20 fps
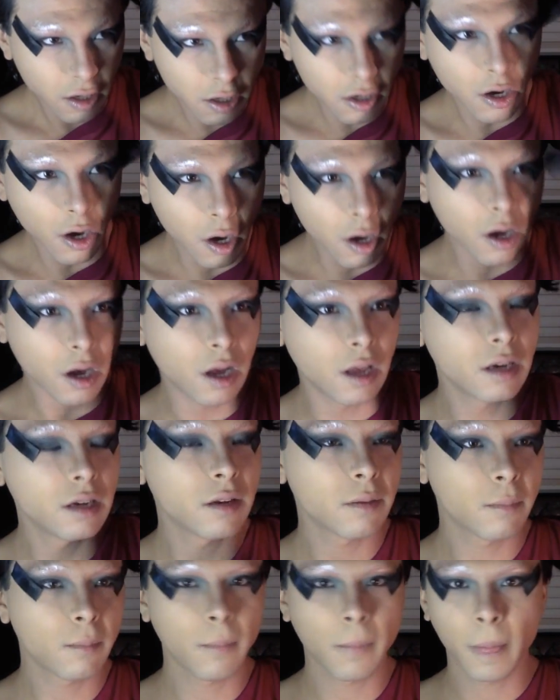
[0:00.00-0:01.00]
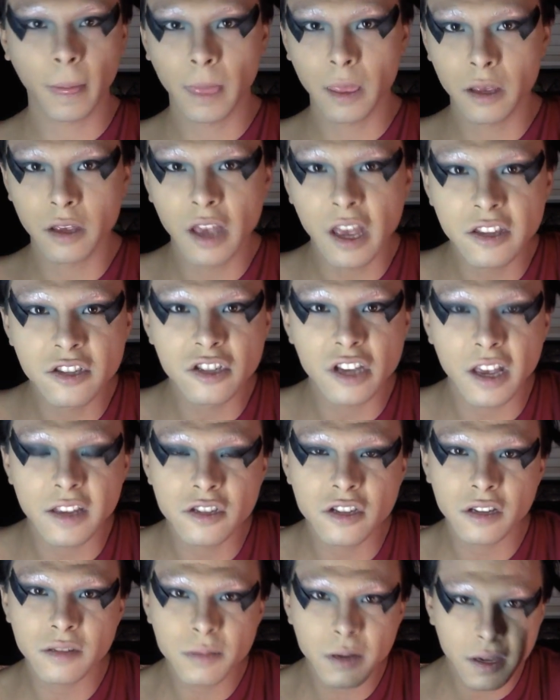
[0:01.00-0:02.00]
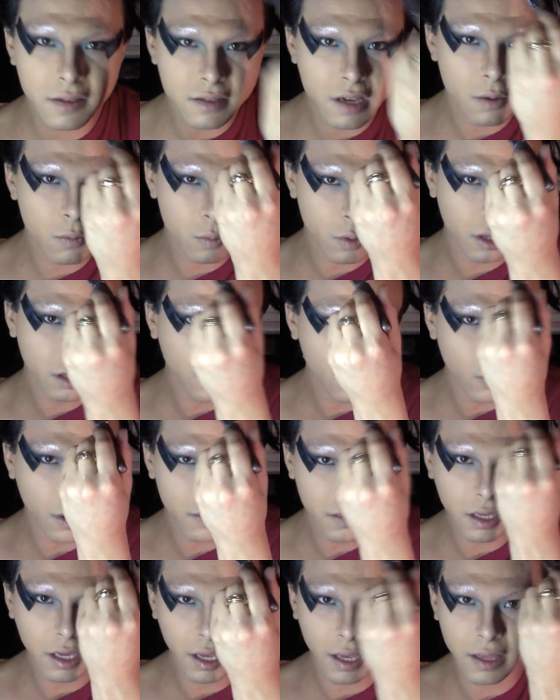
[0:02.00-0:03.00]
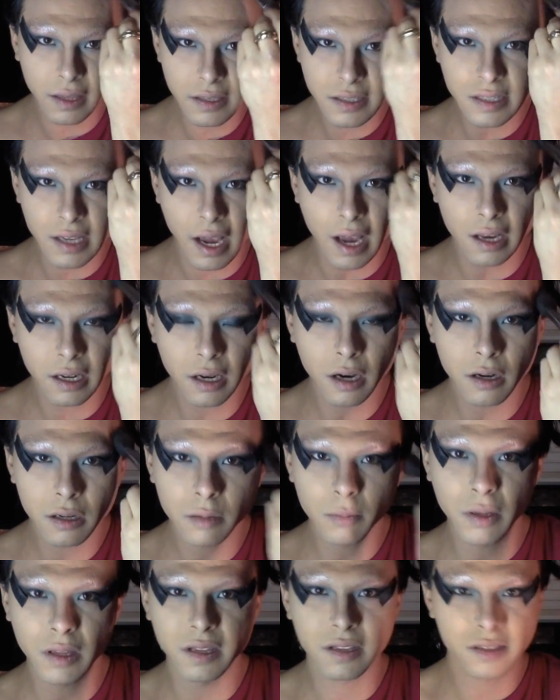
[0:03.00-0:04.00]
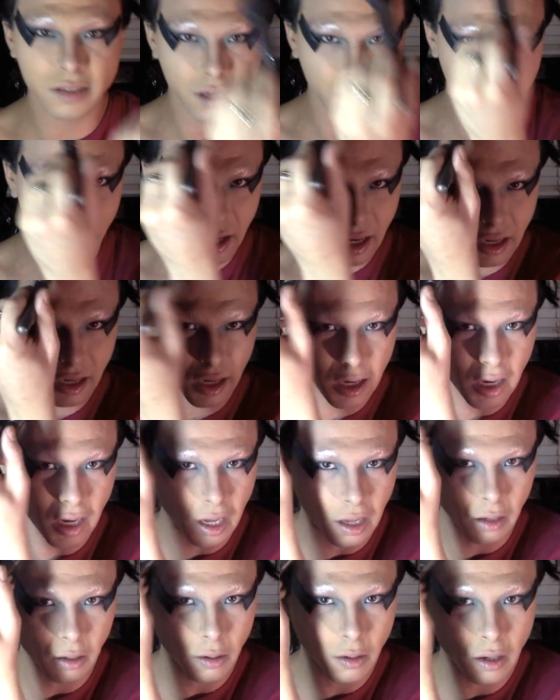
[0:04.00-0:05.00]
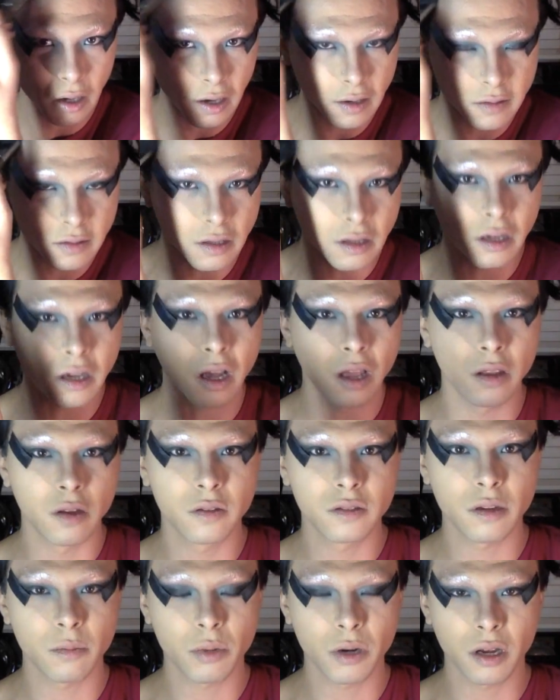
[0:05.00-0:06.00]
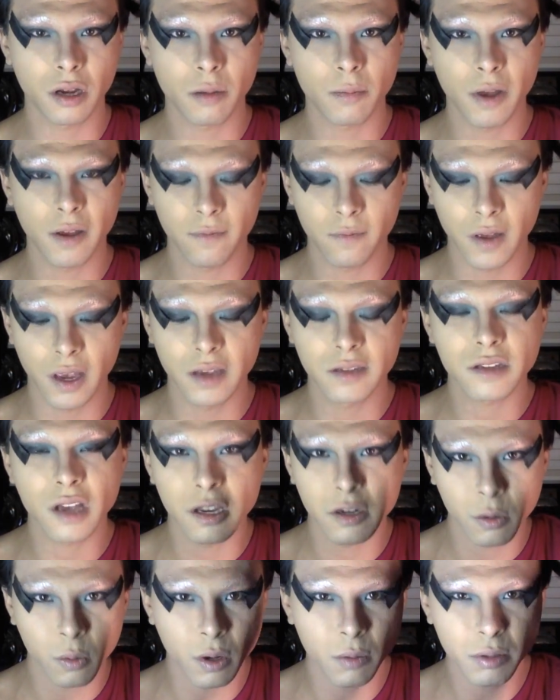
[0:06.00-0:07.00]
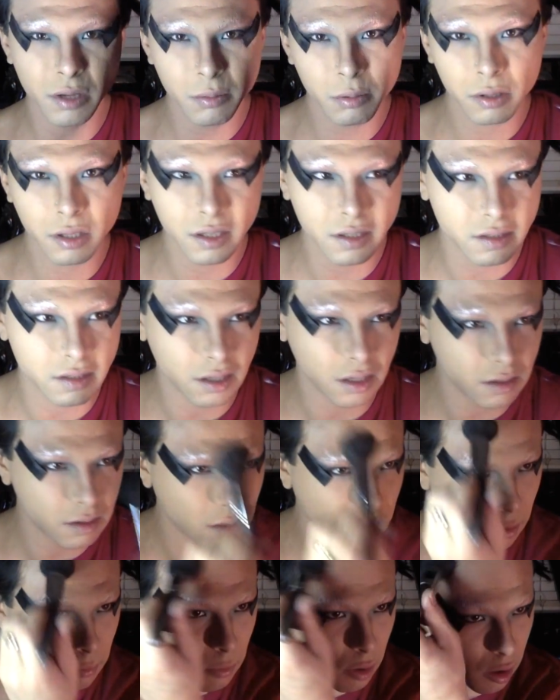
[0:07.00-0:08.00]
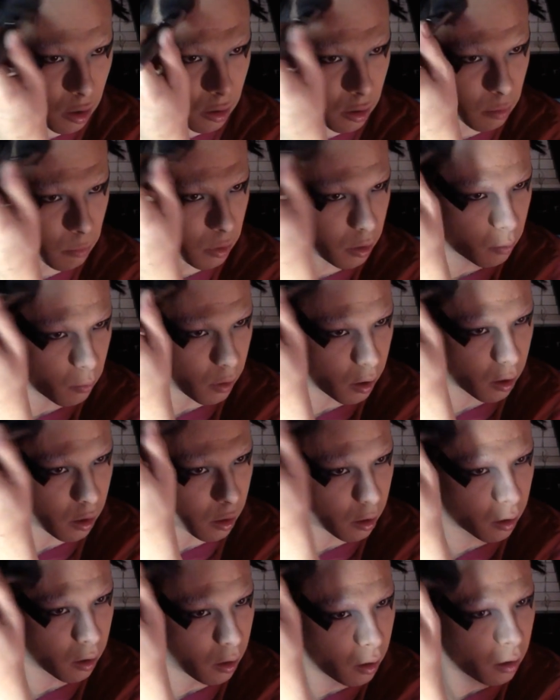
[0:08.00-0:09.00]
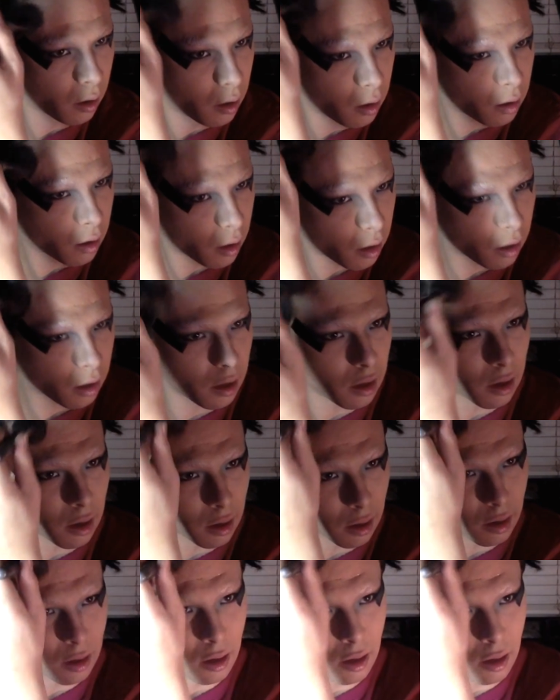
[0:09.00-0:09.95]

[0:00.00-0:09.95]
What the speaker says: gone. It's just because I really want the inside here to be the same kind of color as the colors I'm putting on my face. I don't want people to see that I'm not gonna be wearing